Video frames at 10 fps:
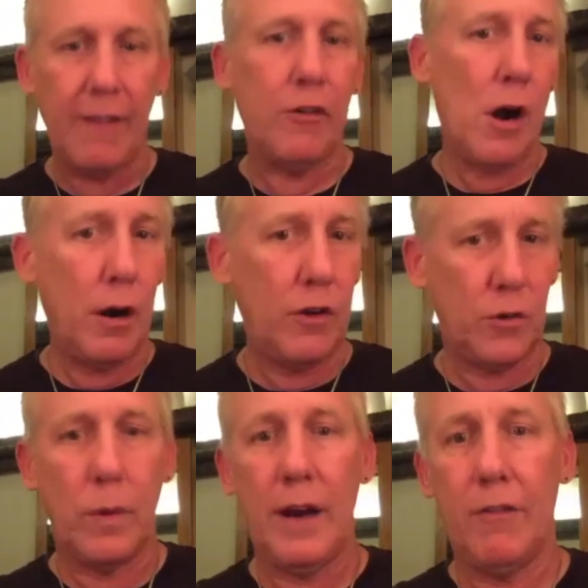favorite
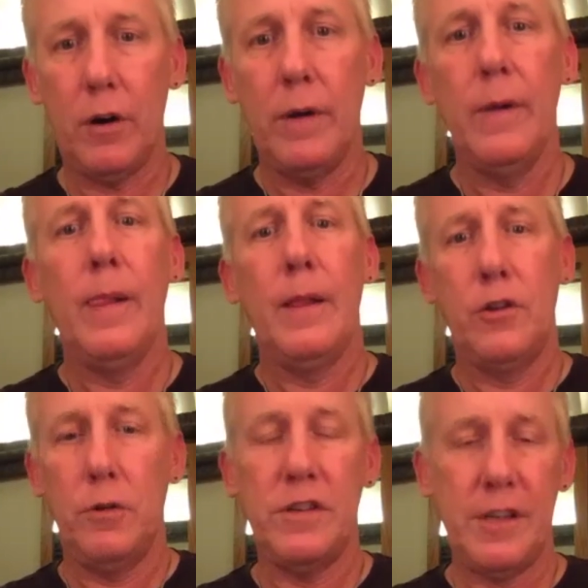artist or whatever
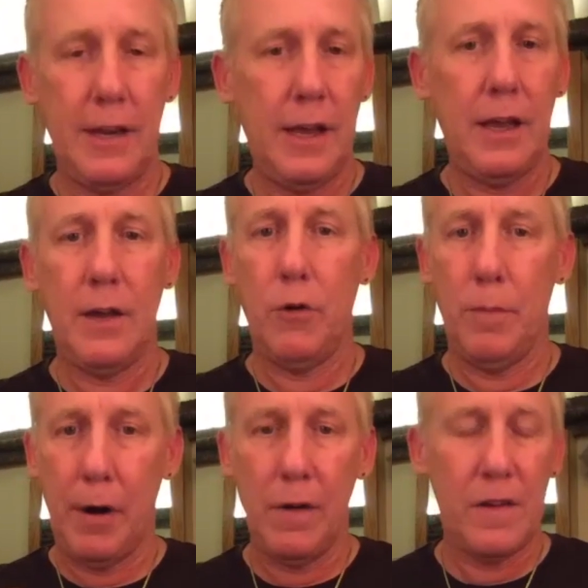to a CD.
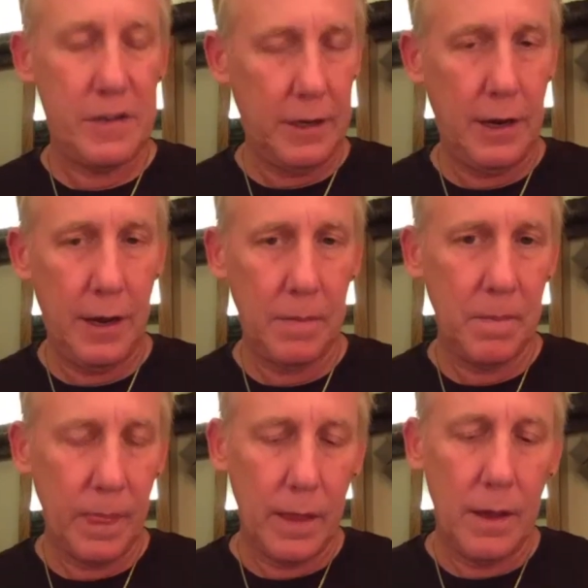It would burn the
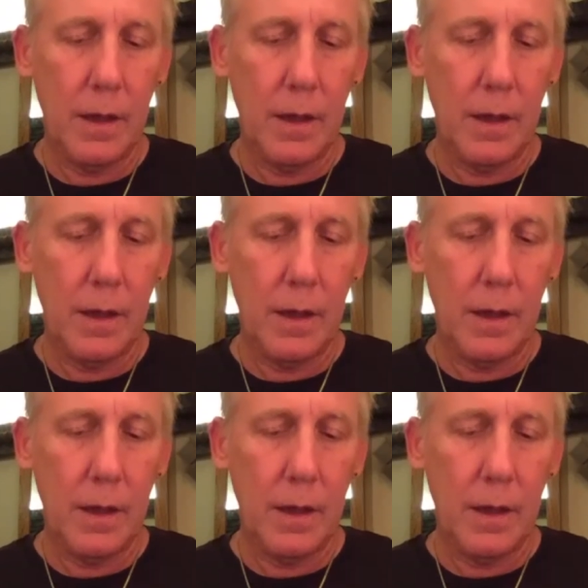CD.